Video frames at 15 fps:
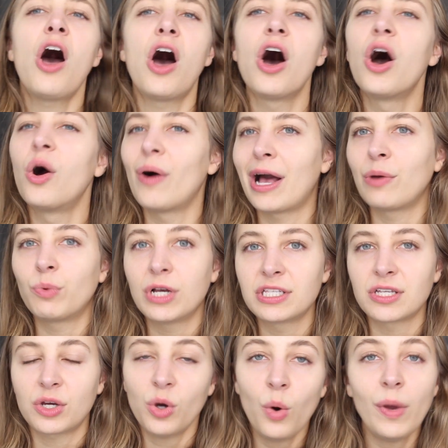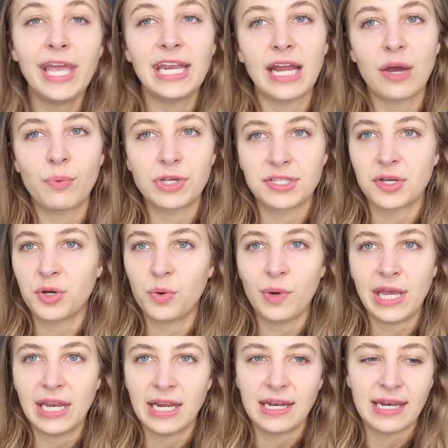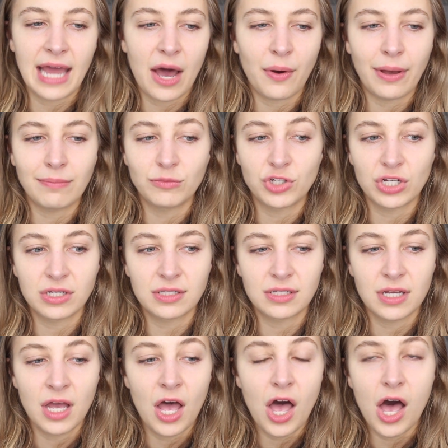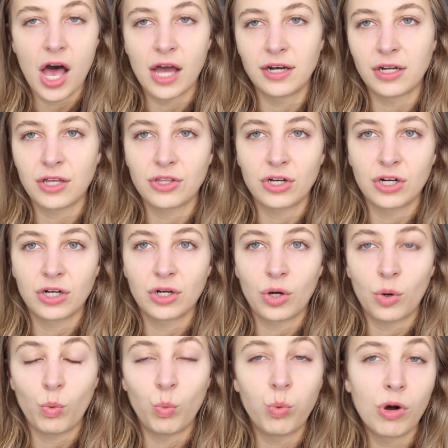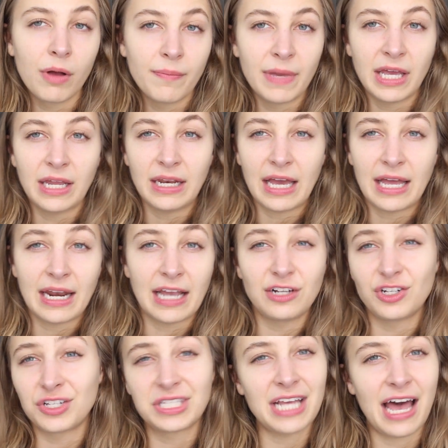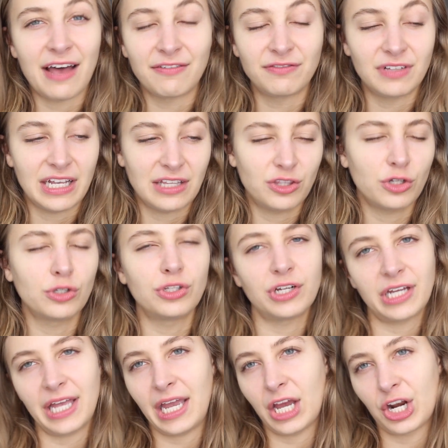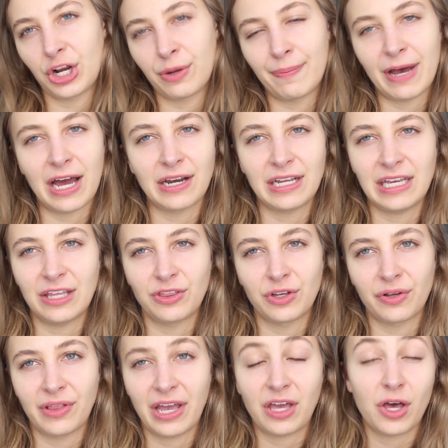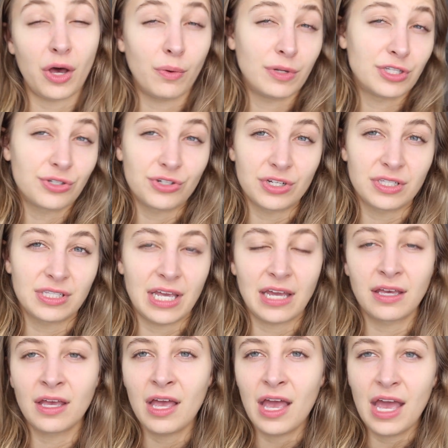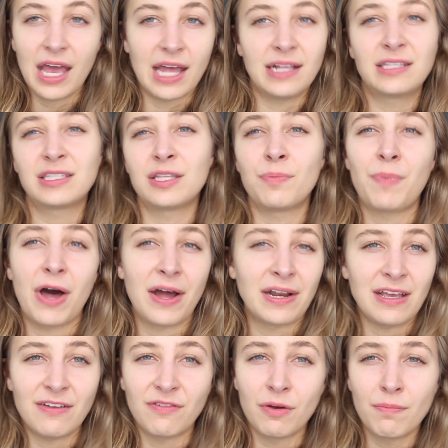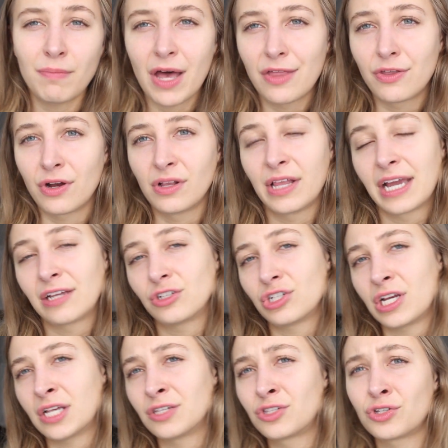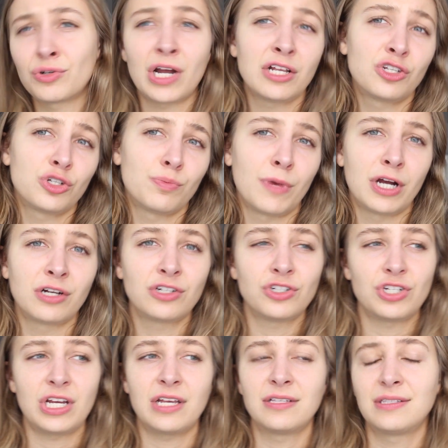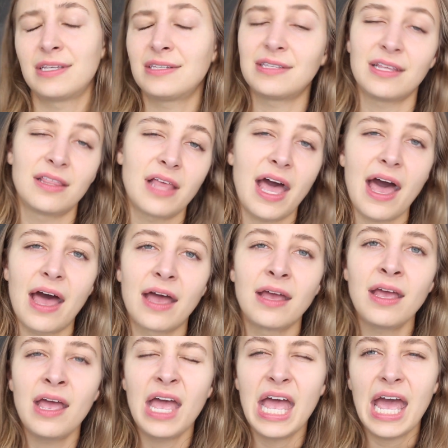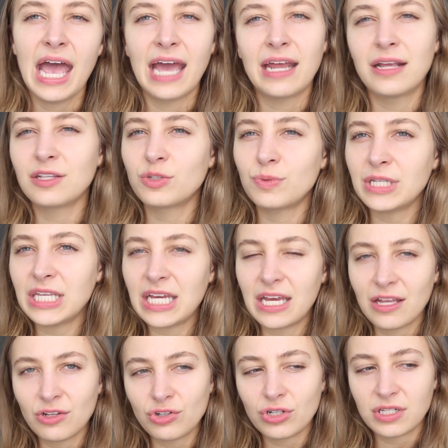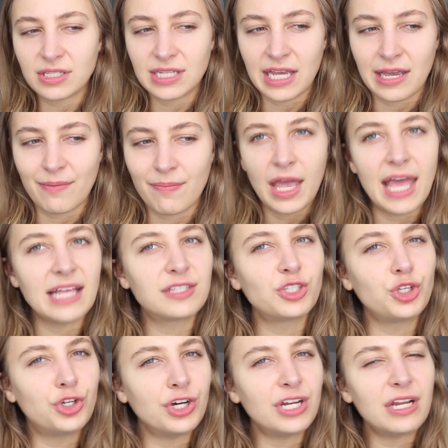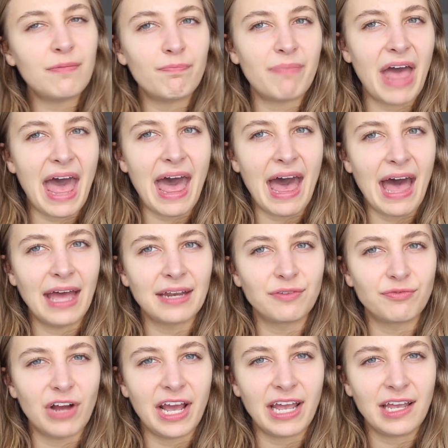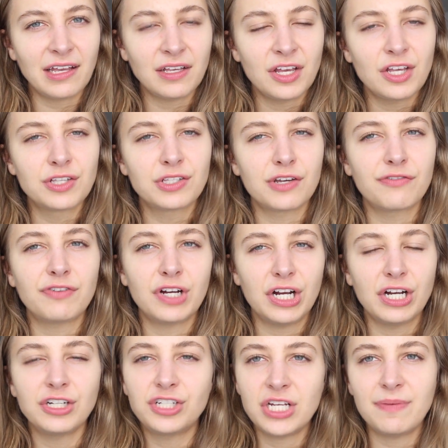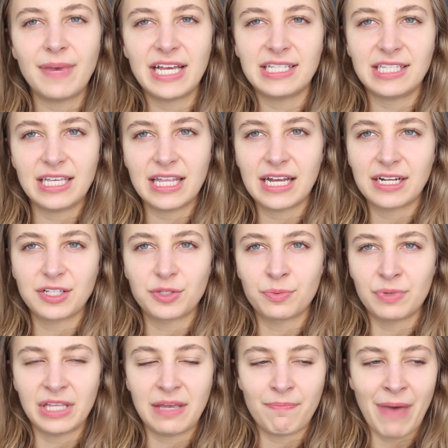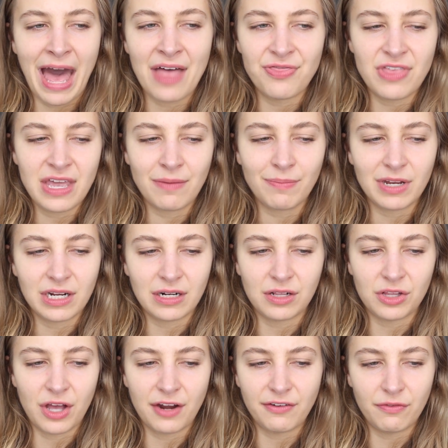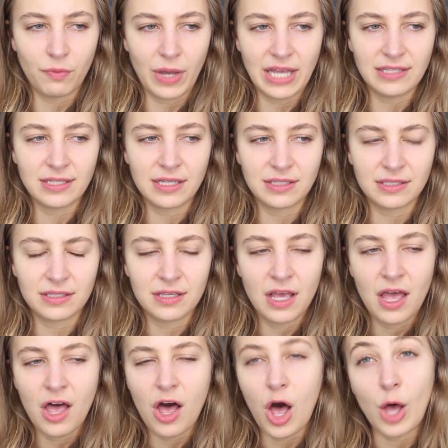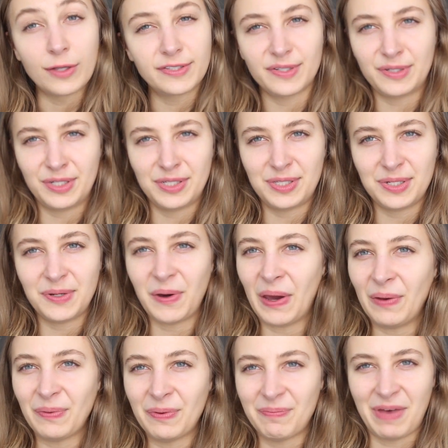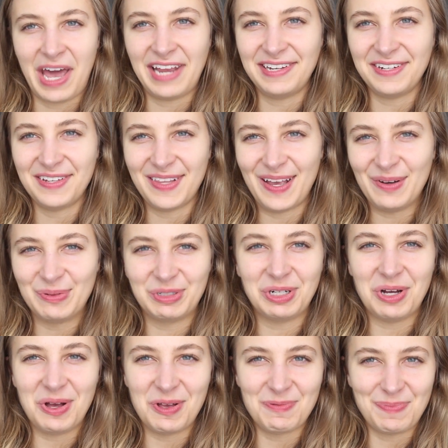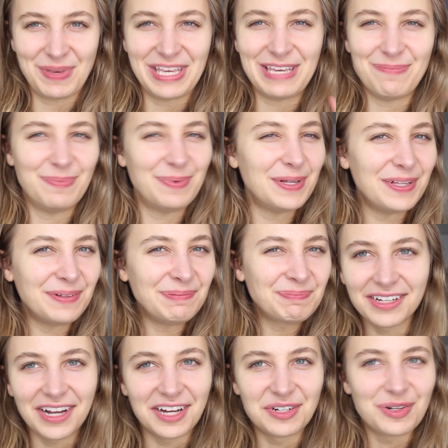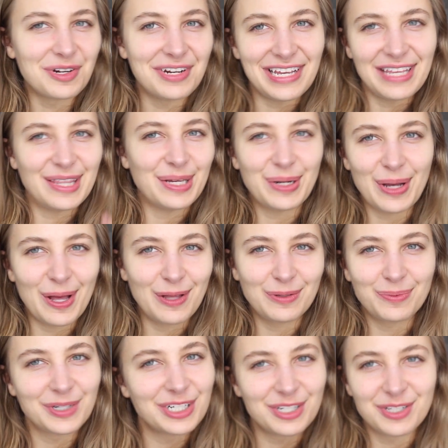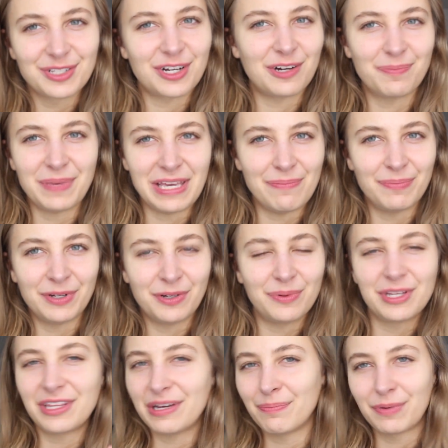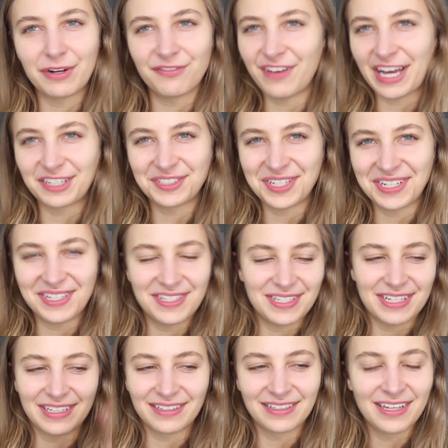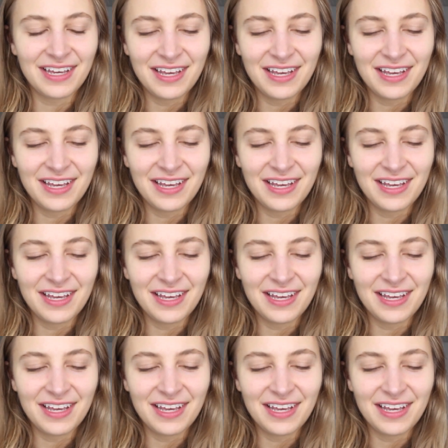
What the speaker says: oh, I was a queen, and now I'm just another woman, and I just have, like, they're looking at her body and they're like, oh, it's just like, it's the body of a mother, like she has stretch marks, she has this and that. And it's really interesting. It's good and bad, right? So for her, she might see that as a really bad thing, but in a lot of ways, it's also just a great reminder that we're all people. Underneath it all, we're just all people with imperfections, and